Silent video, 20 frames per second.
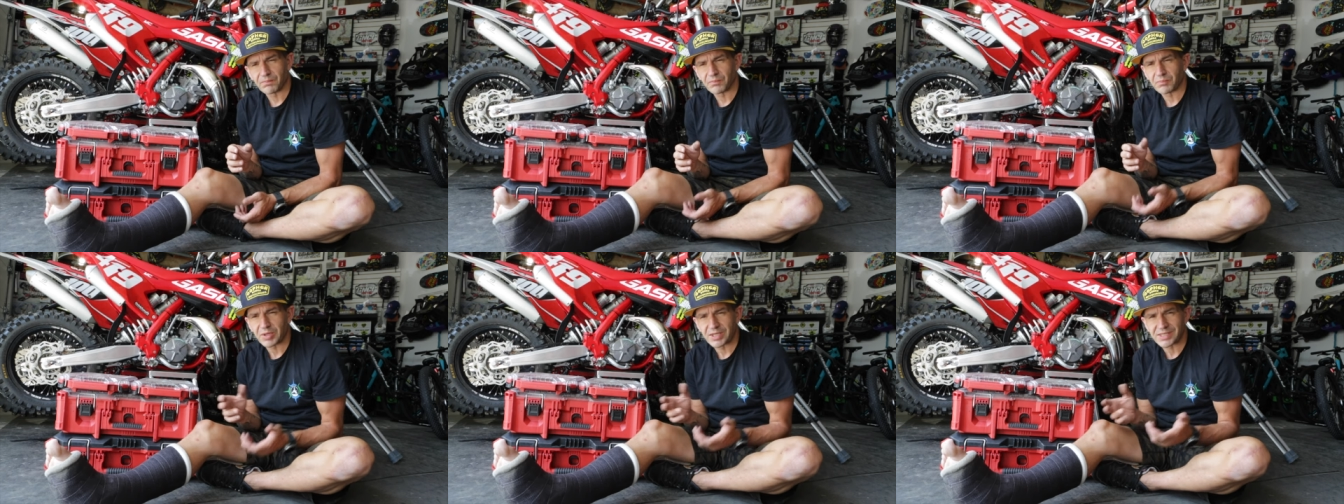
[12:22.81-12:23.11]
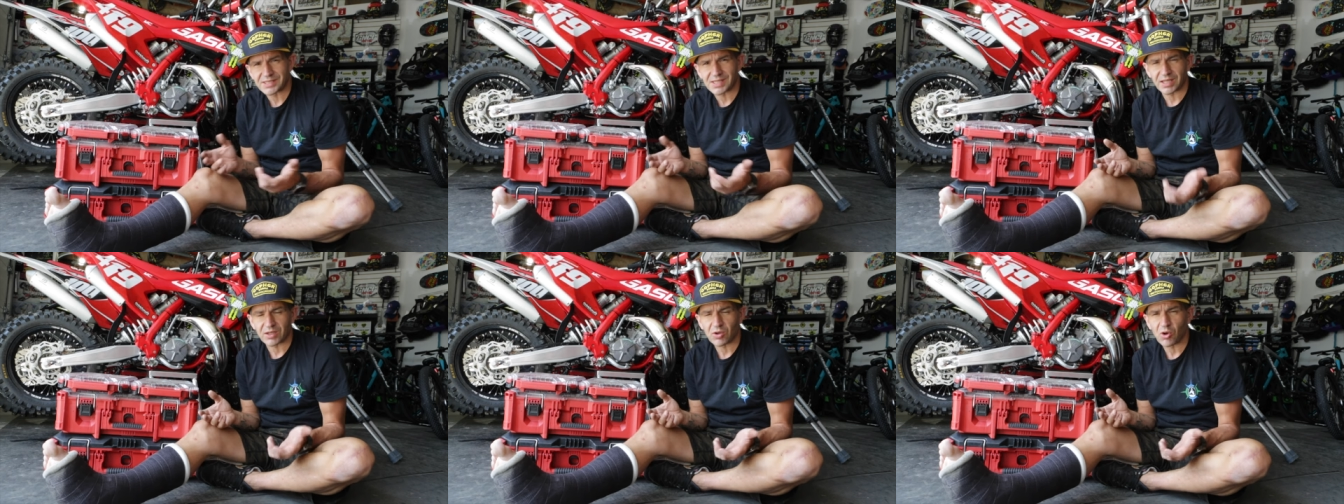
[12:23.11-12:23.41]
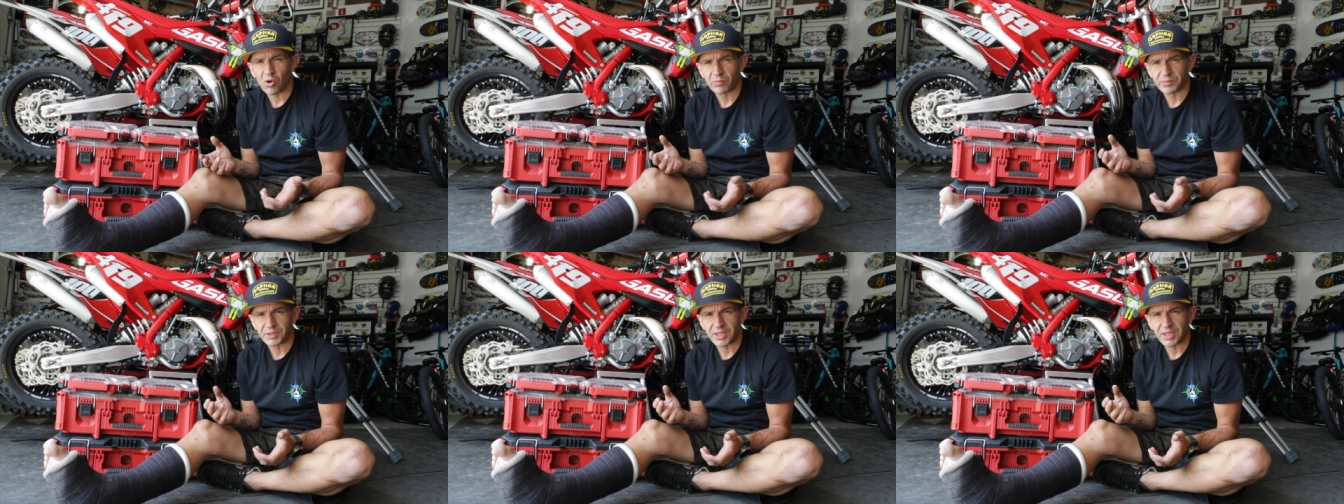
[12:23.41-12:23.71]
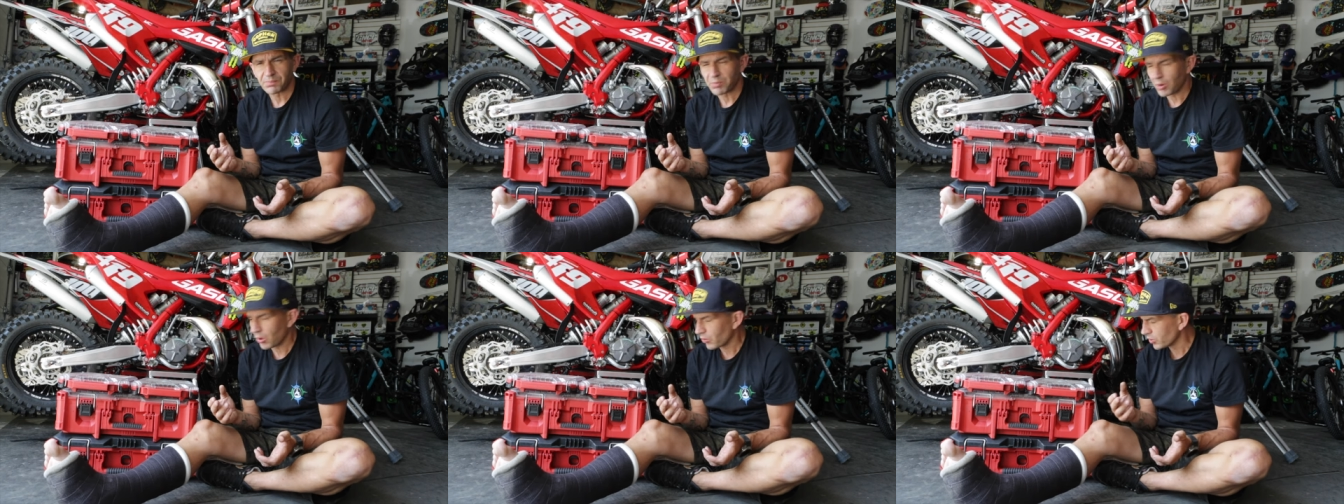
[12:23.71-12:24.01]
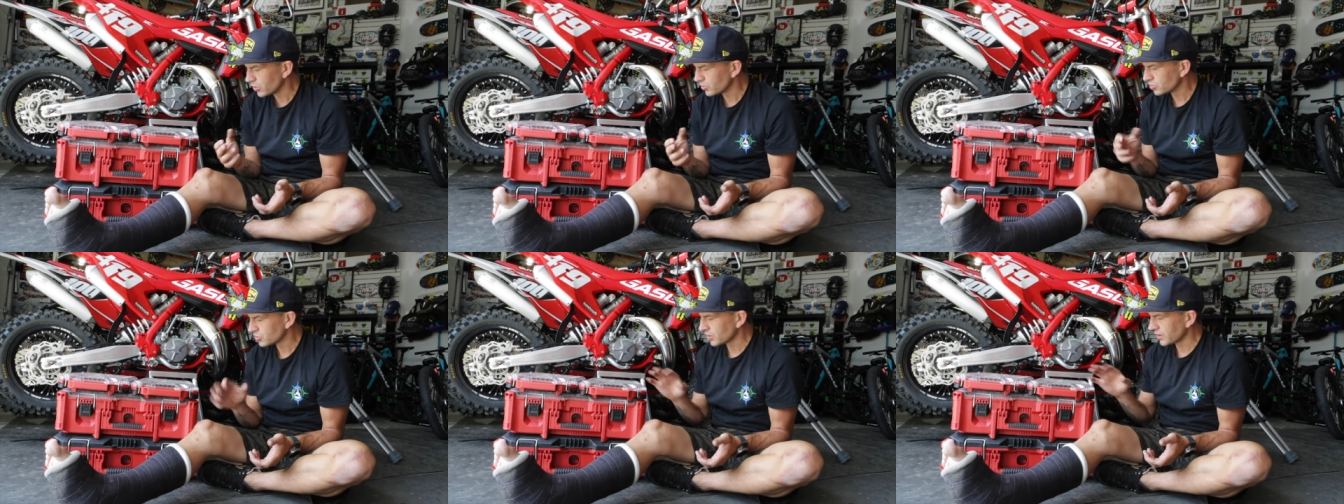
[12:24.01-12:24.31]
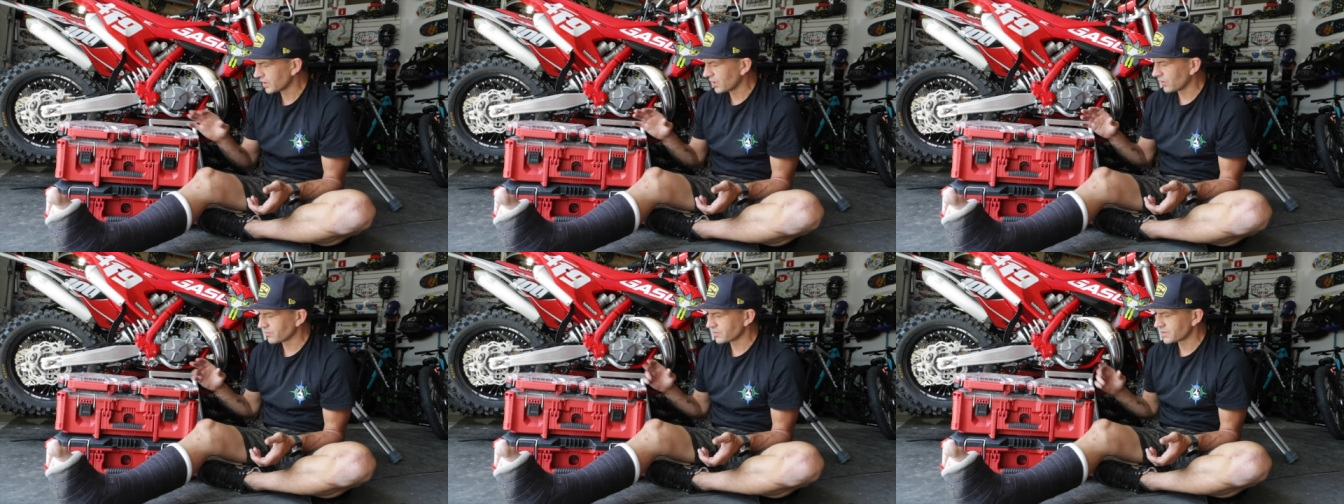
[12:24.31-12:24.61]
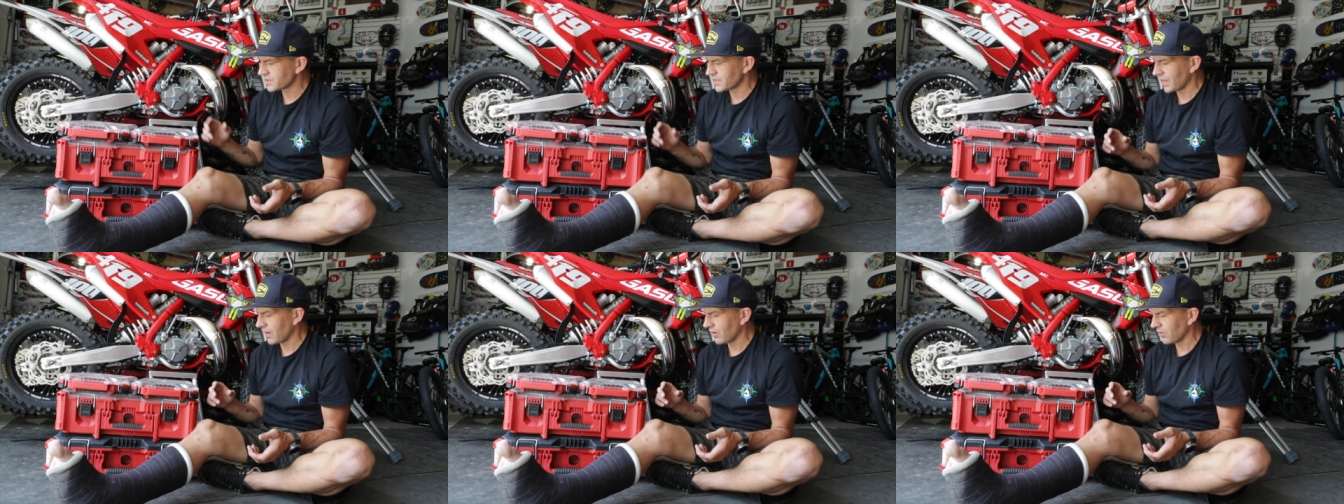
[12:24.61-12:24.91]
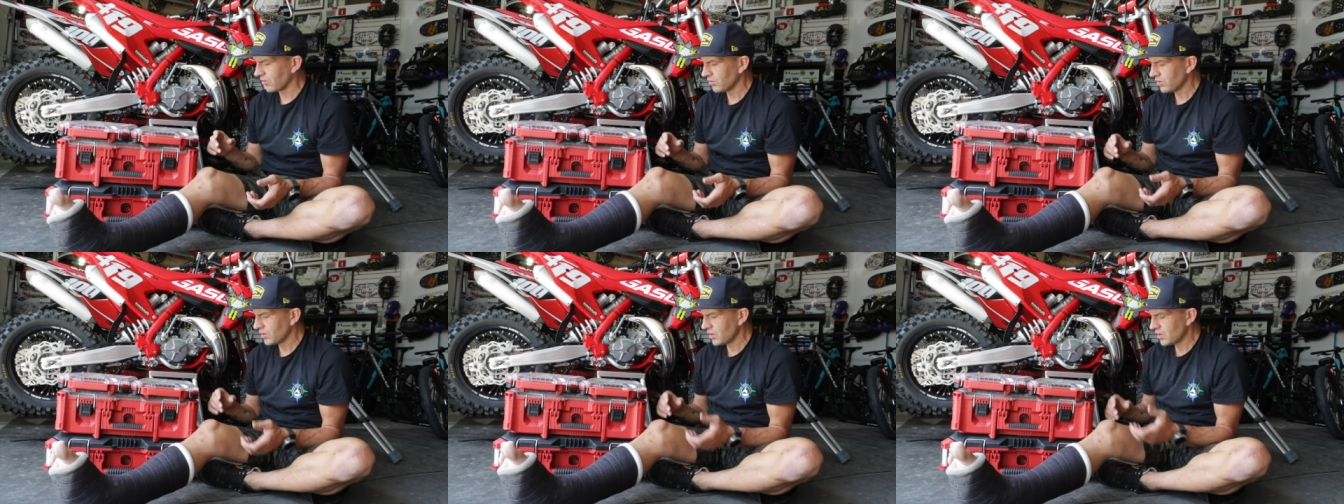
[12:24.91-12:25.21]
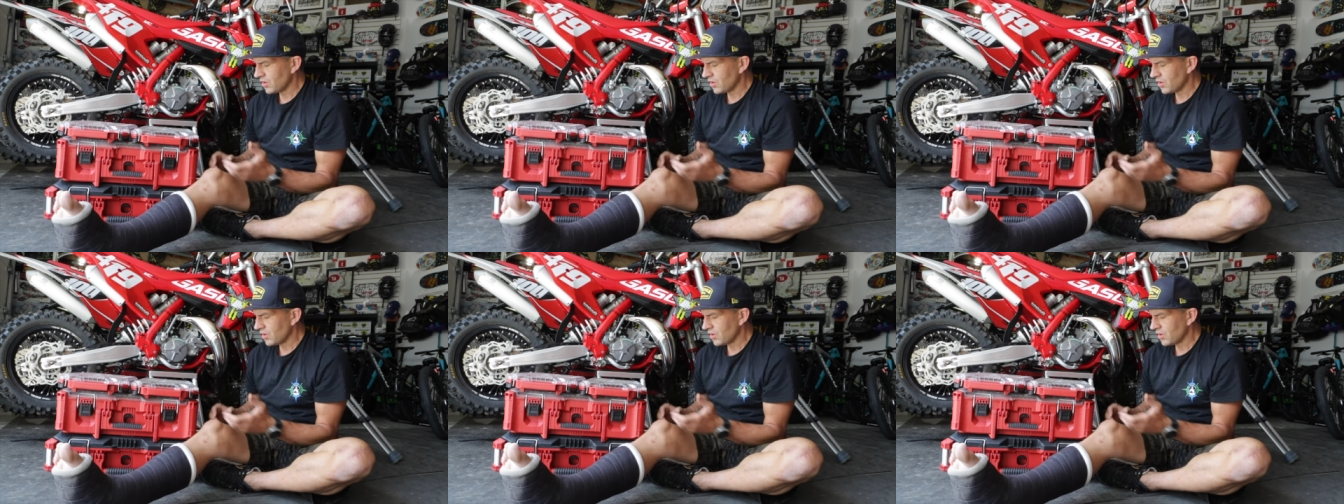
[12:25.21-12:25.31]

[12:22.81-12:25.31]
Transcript: places like Home Depot usually don't sell